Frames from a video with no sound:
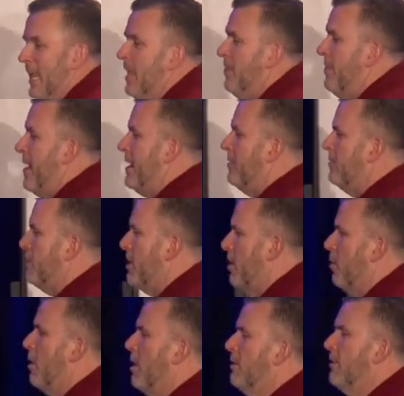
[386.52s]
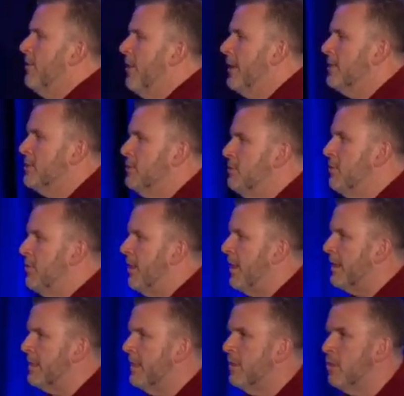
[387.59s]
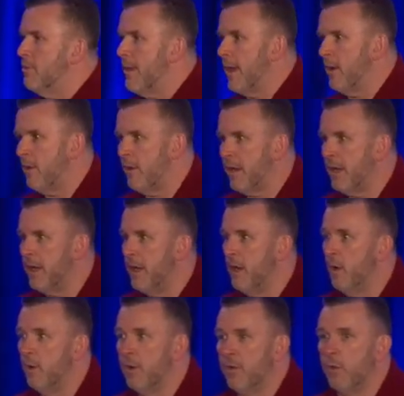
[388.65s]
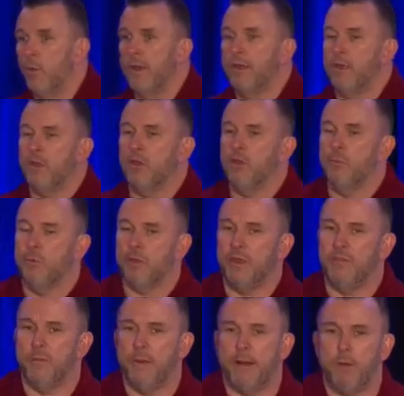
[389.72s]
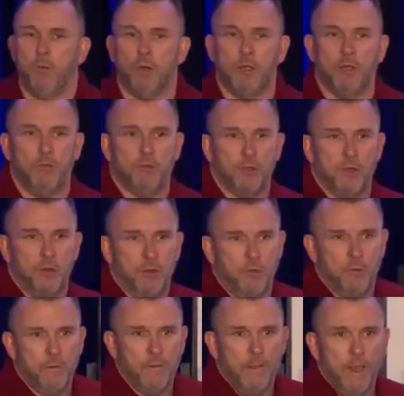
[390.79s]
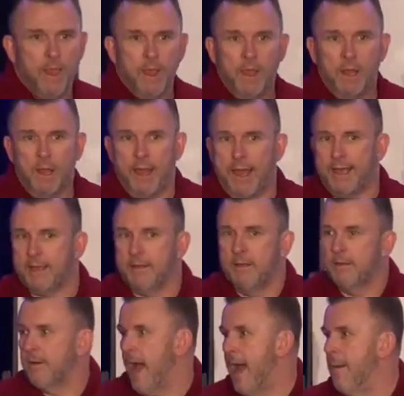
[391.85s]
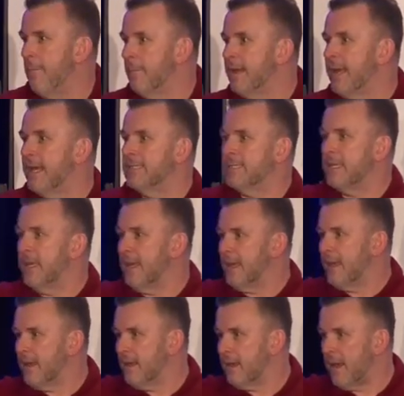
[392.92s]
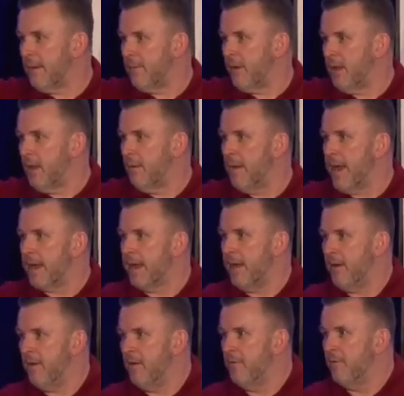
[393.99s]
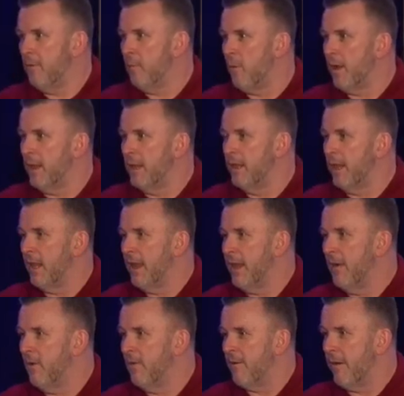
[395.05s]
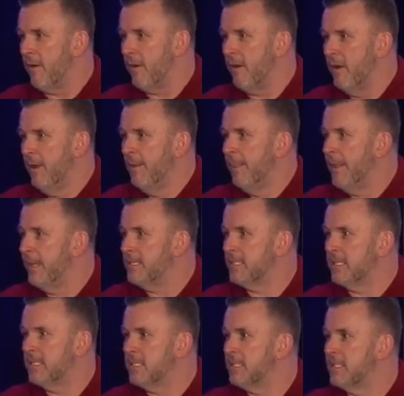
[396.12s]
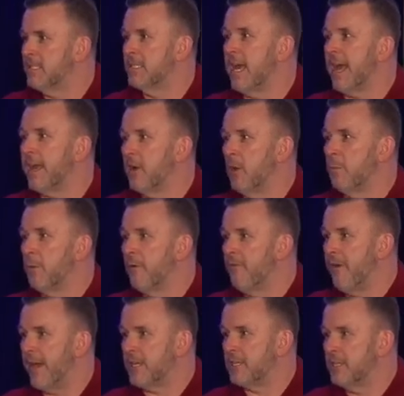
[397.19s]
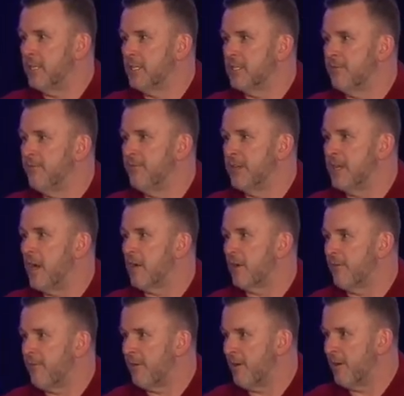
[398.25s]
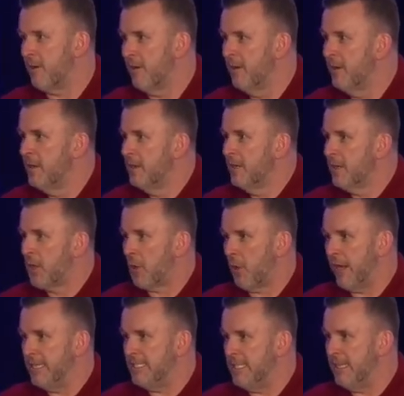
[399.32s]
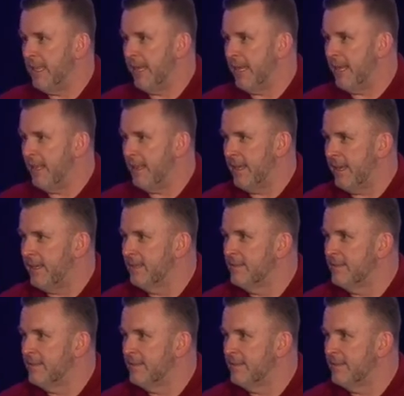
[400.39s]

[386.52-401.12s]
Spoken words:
They don't know all the things you think that you may already know or the way that you believe about what you do. Like, I'm guessing Gabriella back here, from what little I know of her, is this psycho-perfectionist photographer, crazy lady that